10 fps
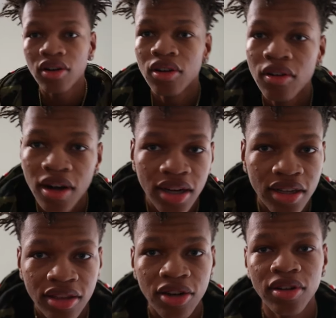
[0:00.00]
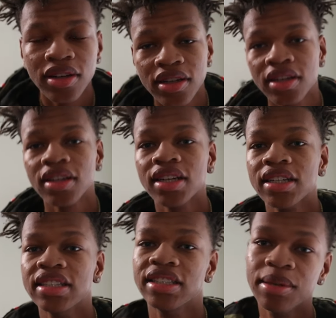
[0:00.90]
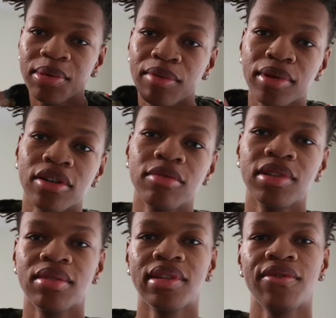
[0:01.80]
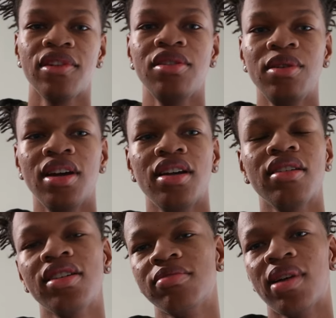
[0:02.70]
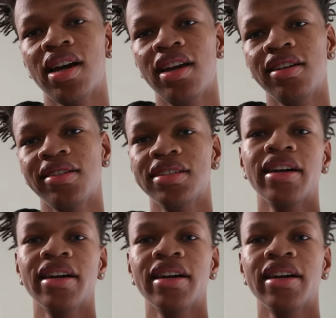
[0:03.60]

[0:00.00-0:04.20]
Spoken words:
or I could throw the zip up on, but I'm not finna do that because my hair